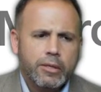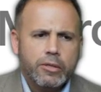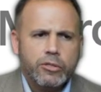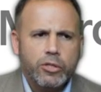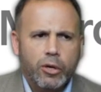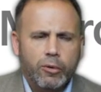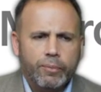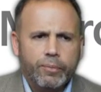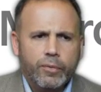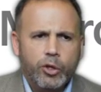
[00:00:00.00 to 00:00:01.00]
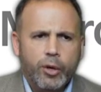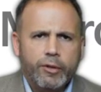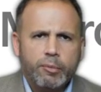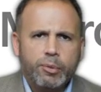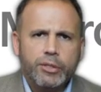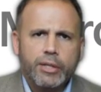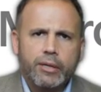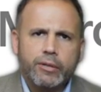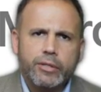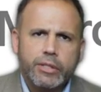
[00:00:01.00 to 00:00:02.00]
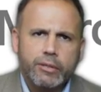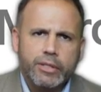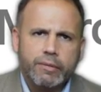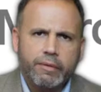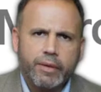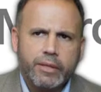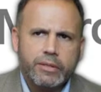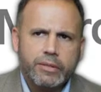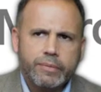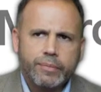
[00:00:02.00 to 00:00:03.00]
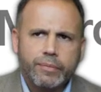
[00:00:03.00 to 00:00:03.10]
So you have to put together a series of events.